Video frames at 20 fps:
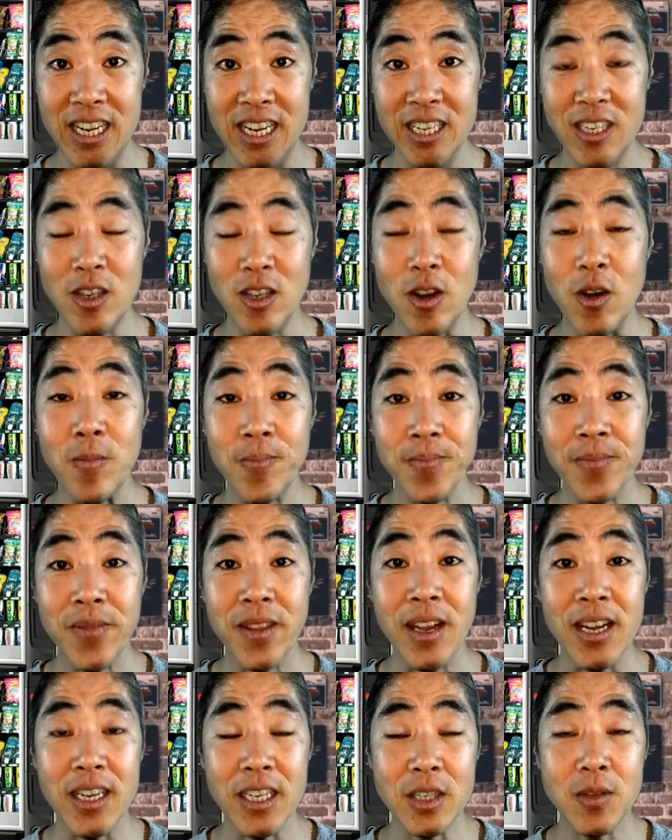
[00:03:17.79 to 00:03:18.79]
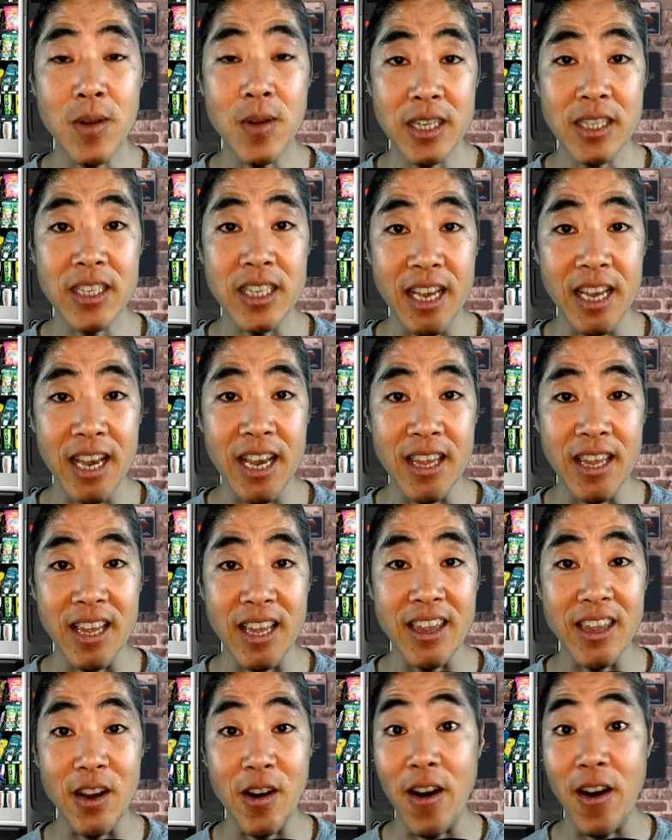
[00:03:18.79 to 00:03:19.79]
So I just want to say that
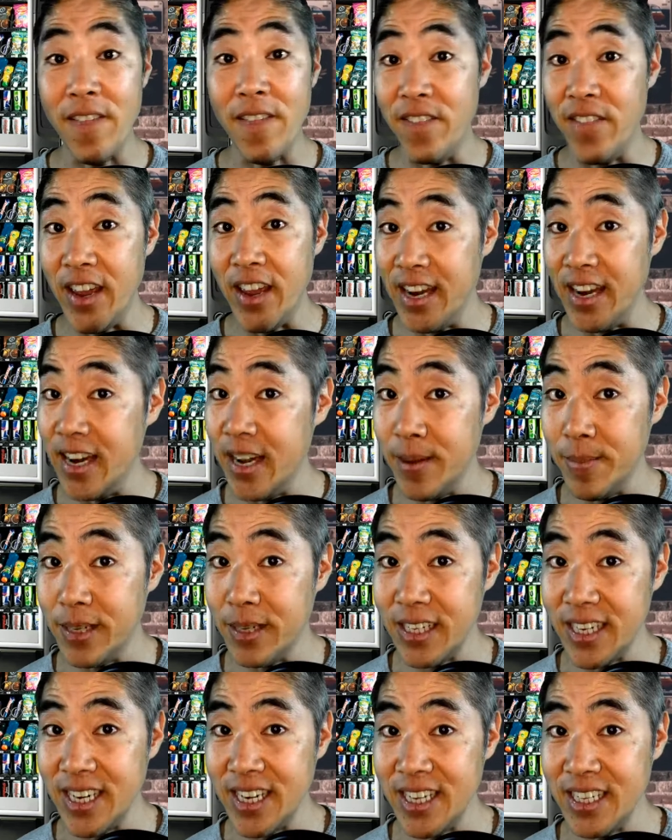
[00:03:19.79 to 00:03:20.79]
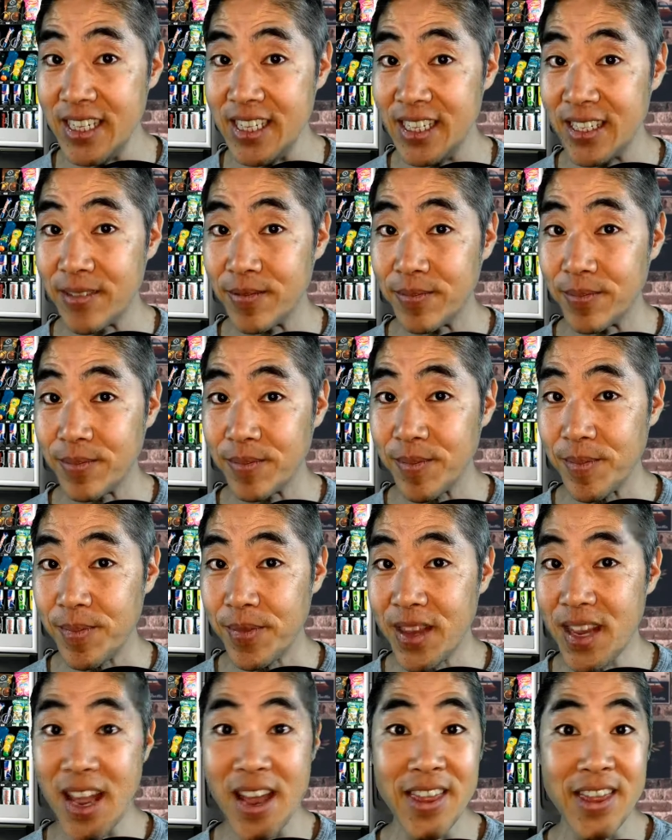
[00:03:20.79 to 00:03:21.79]
there are vending machines
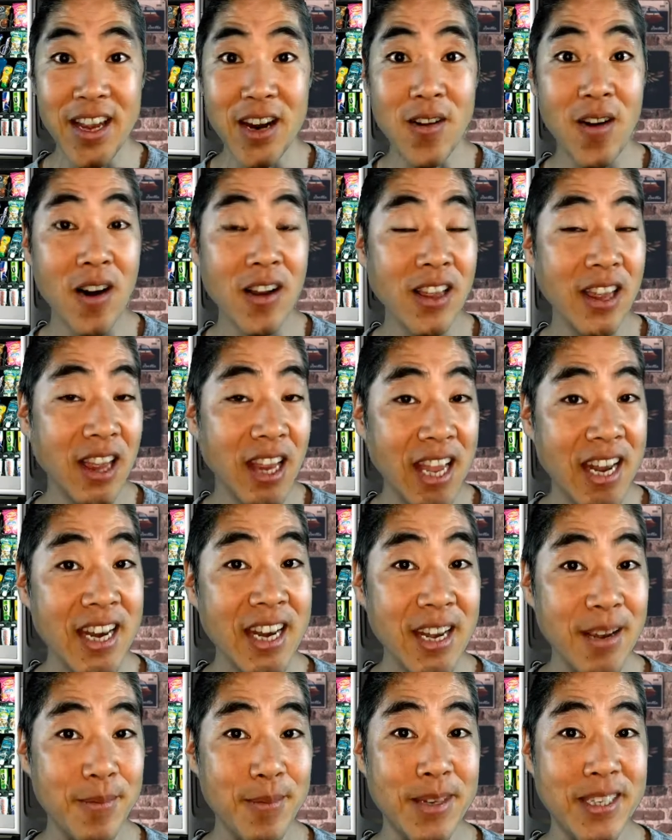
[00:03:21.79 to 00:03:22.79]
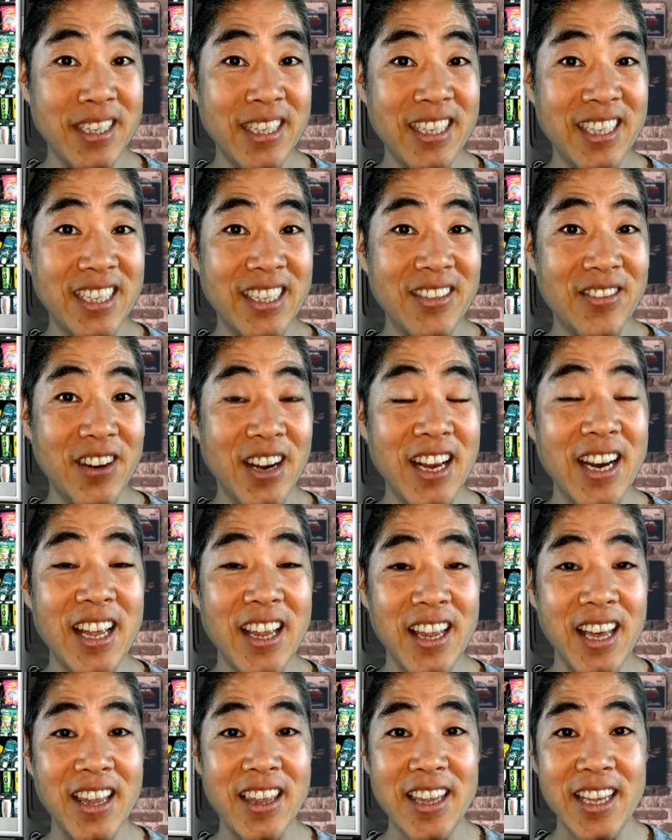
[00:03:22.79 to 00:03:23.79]
and there are lending machines, right? And
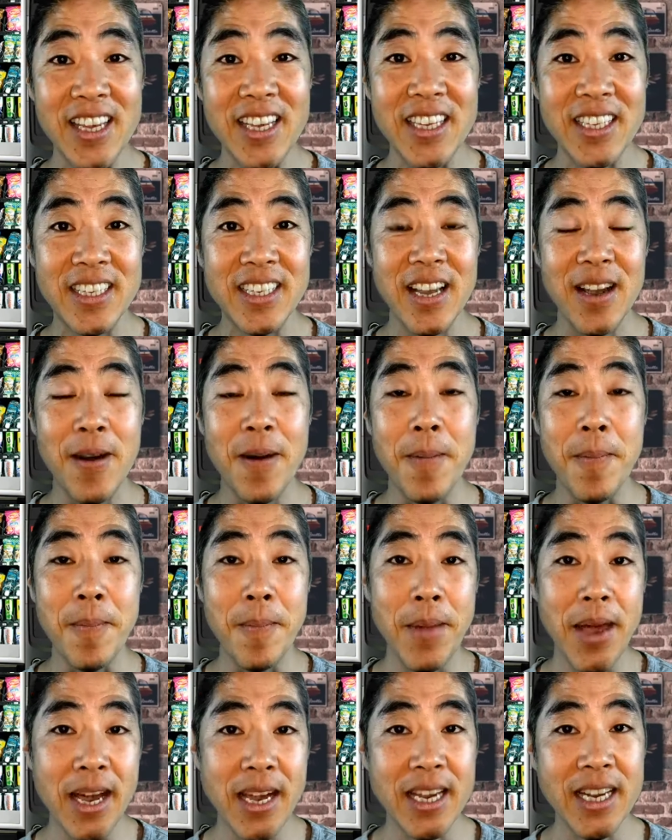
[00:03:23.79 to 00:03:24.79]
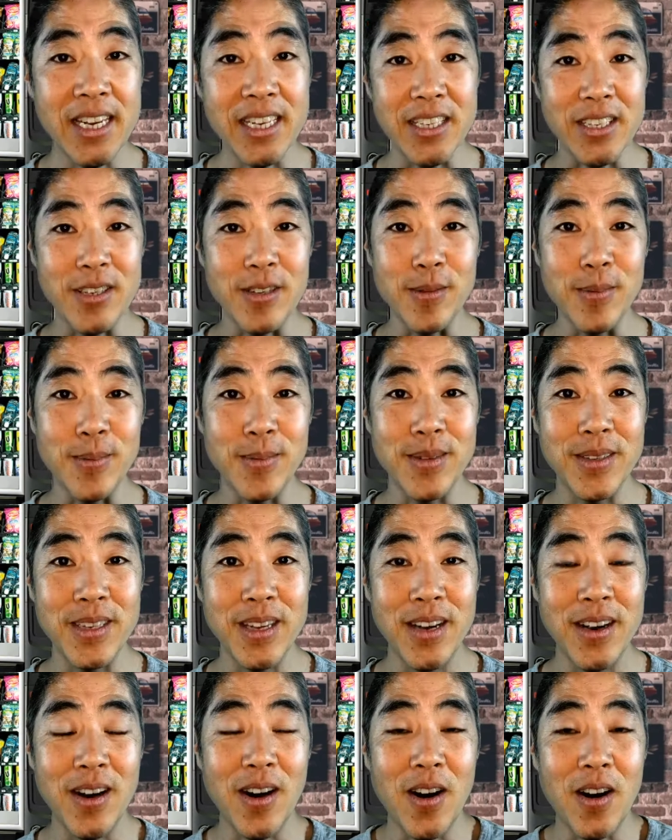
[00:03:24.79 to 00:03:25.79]
that these mechanisms
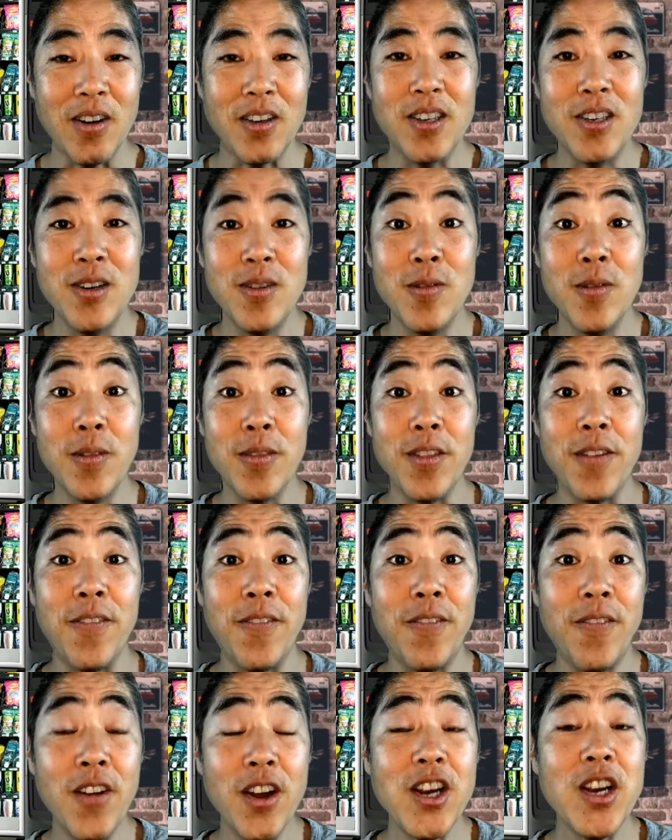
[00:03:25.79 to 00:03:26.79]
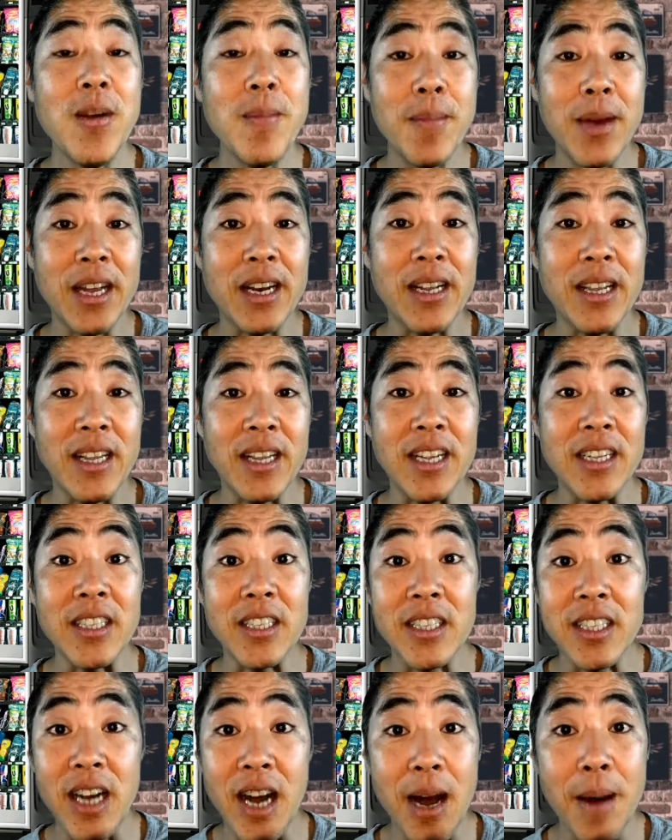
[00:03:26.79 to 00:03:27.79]
are two of the fundamental
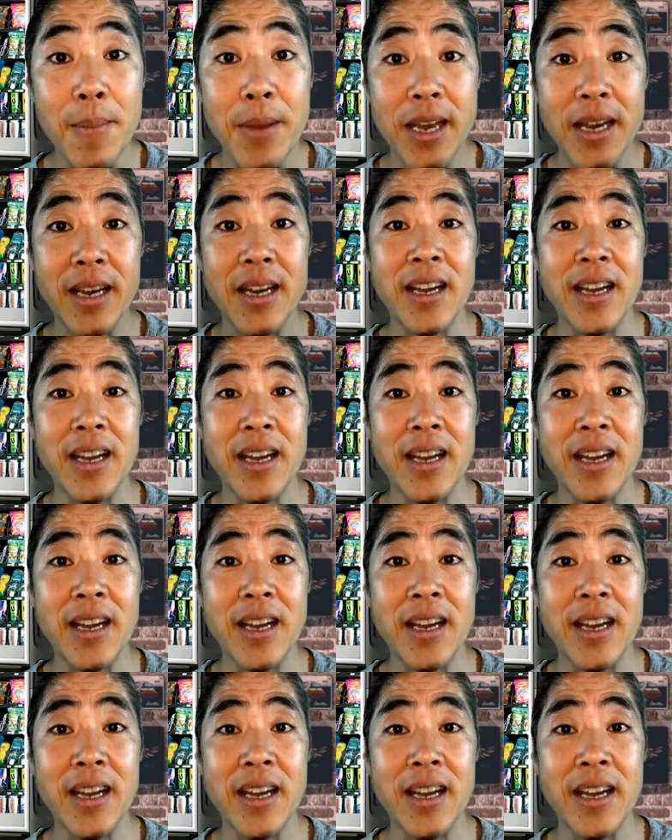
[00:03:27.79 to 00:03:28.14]
atomic